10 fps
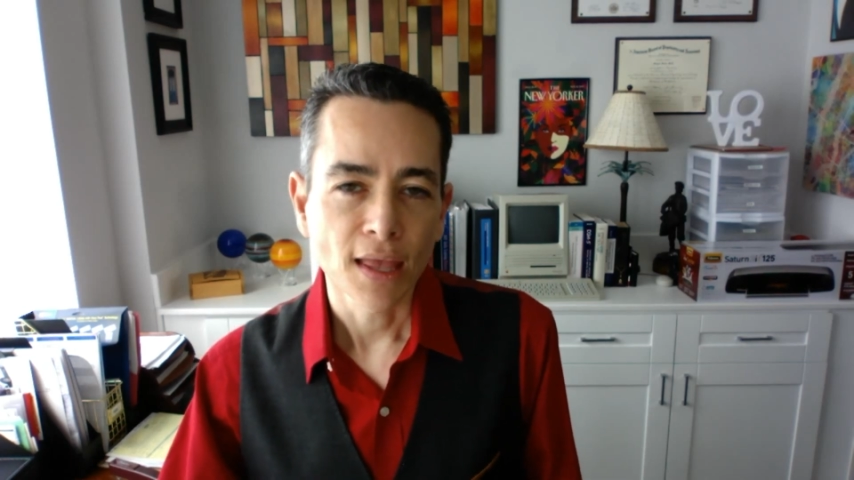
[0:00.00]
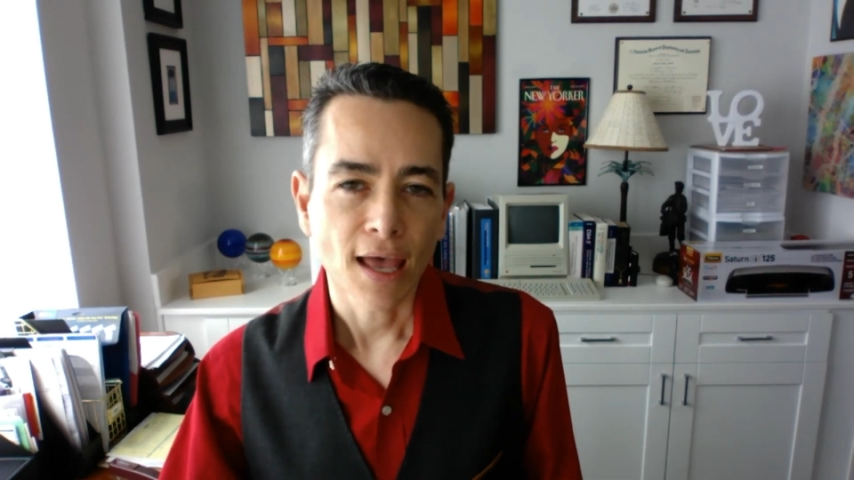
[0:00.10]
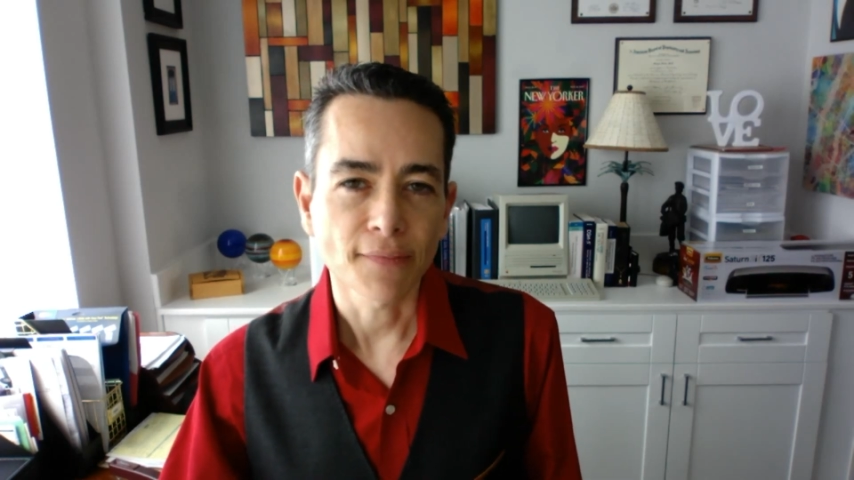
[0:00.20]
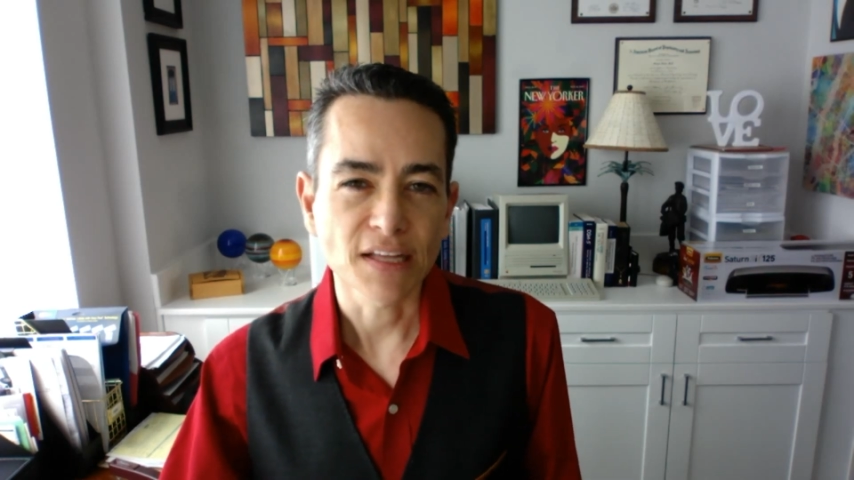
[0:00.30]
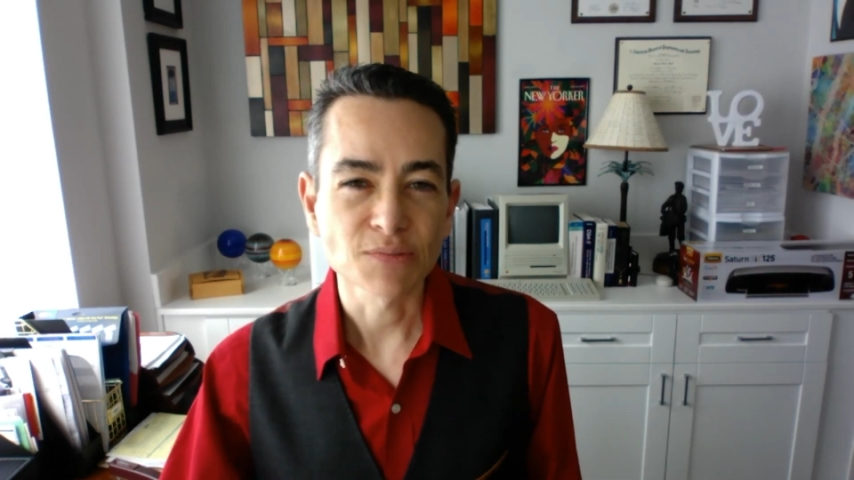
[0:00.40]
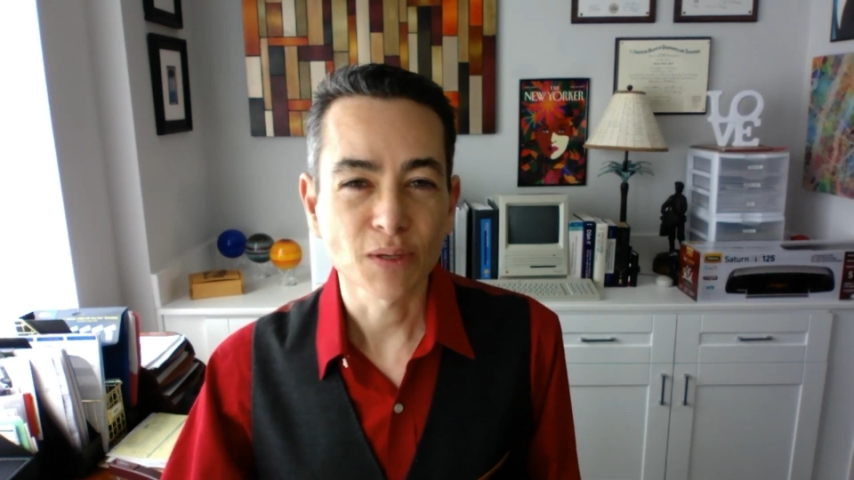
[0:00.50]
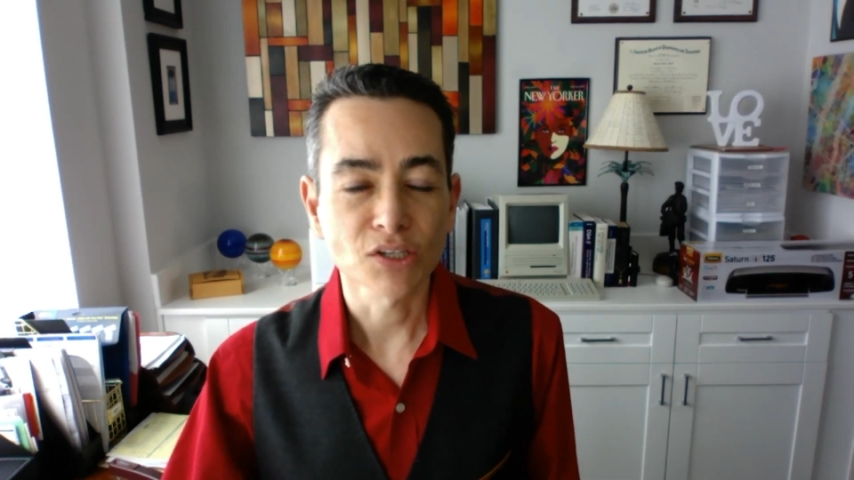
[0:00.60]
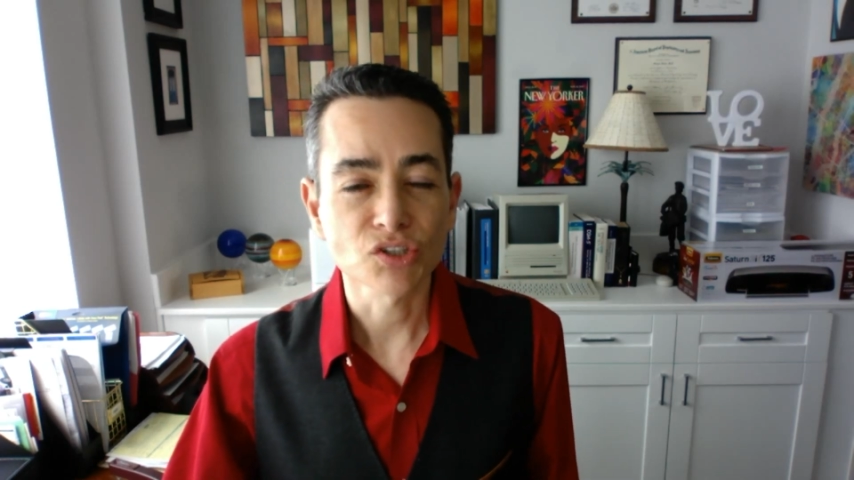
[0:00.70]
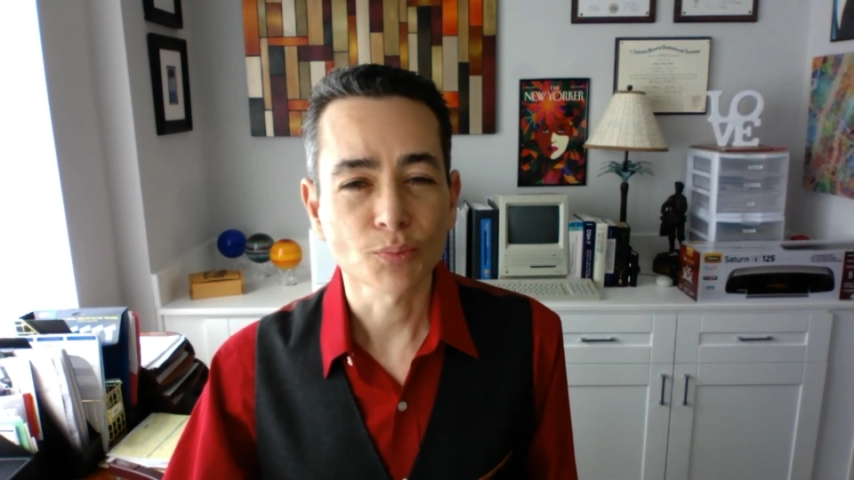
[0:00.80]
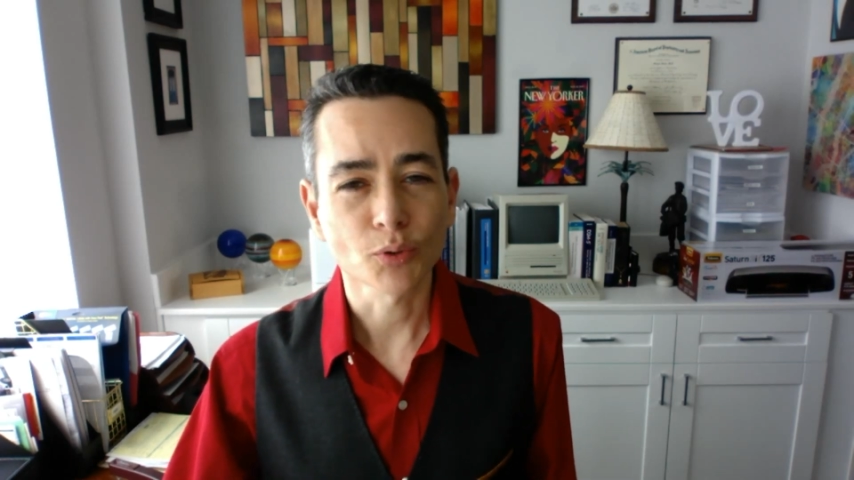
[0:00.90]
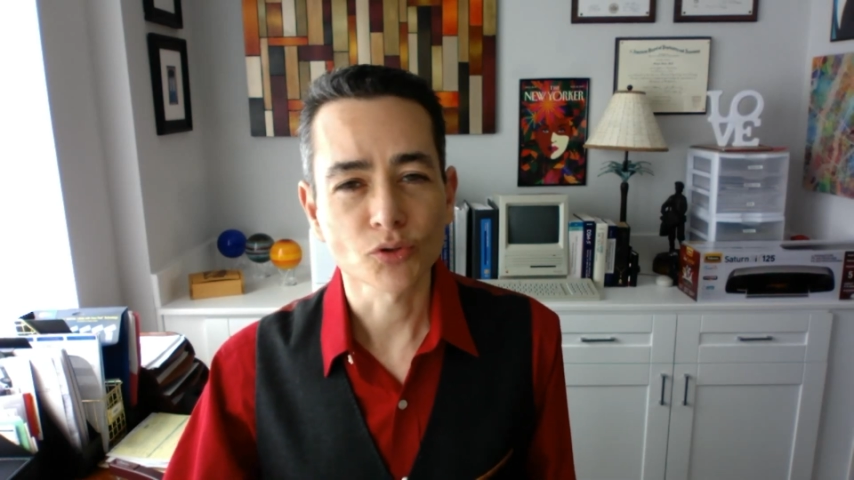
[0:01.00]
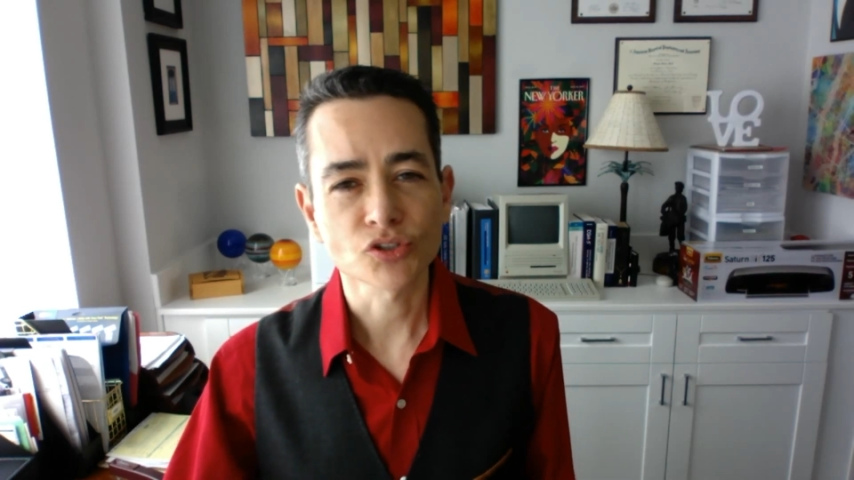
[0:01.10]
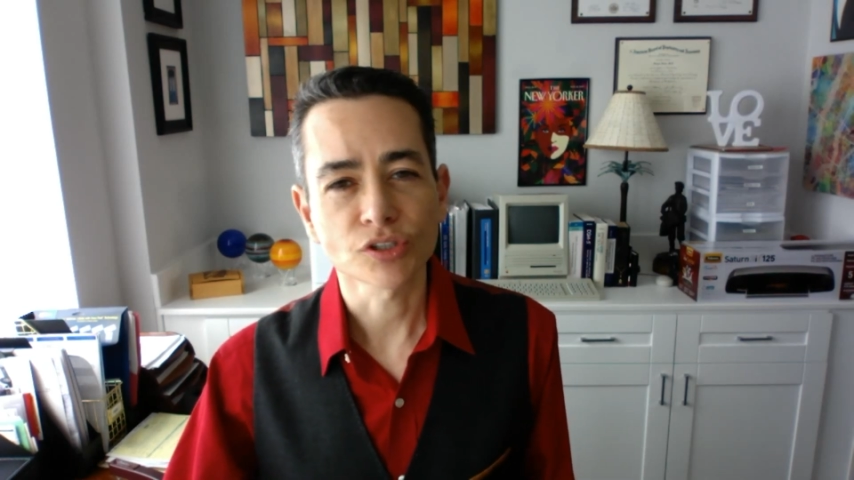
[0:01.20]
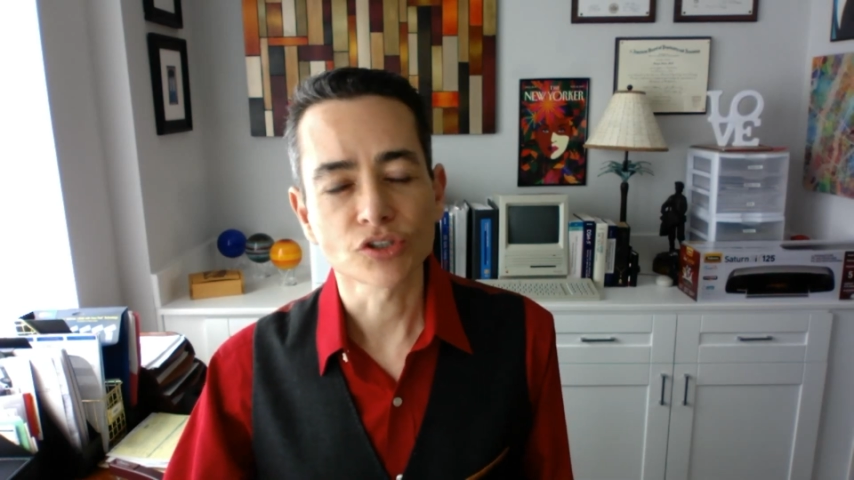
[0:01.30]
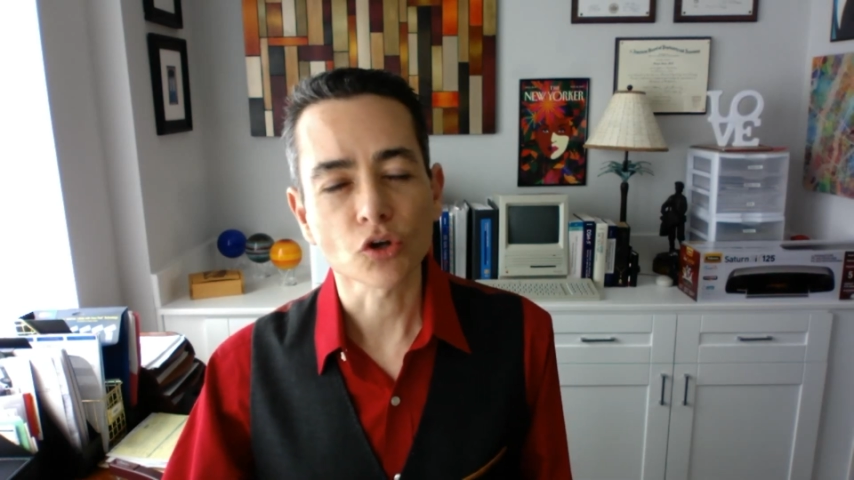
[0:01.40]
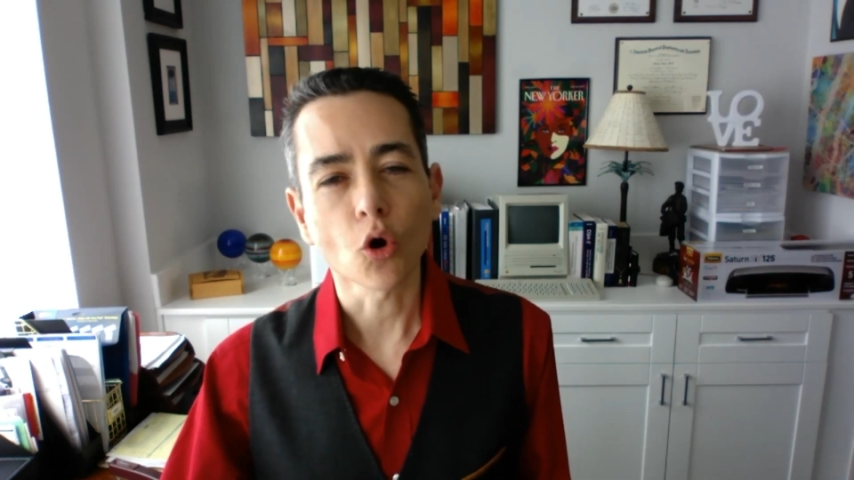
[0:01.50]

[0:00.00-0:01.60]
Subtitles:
And that's because the person is